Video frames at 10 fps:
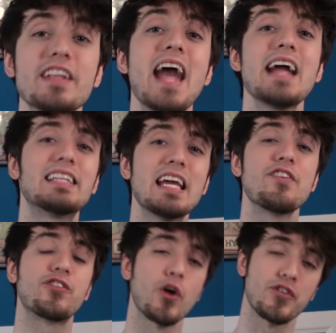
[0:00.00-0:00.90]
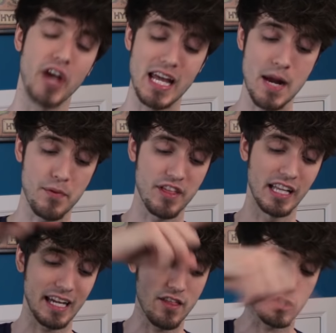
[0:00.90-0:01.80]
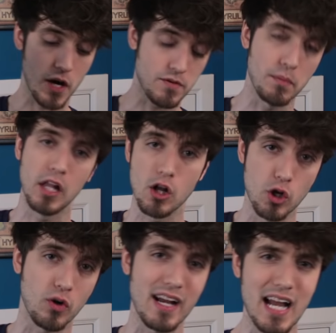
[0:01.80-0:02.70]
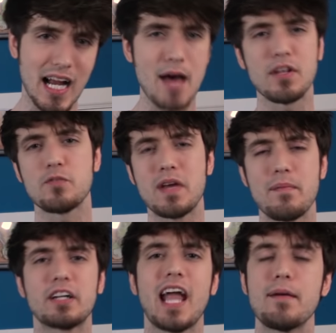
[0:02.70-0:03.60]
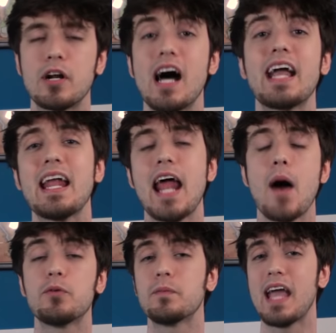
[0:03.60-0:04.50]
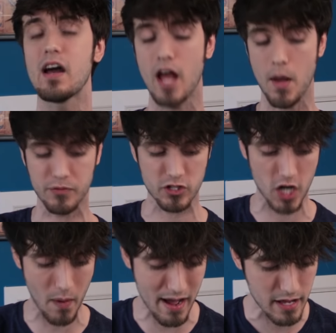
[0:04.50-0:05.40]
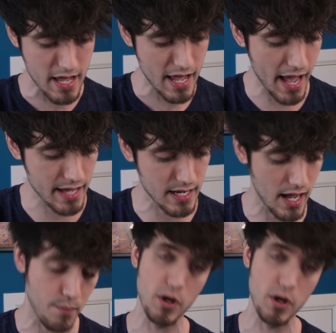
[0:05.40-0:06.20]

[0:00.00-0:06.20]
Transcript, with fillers: The 19th, so sign up with the link in the description below, lootcrate.com slash peanutbuttergamer. Again, it helps me out, helps the show out, and uh, I uh,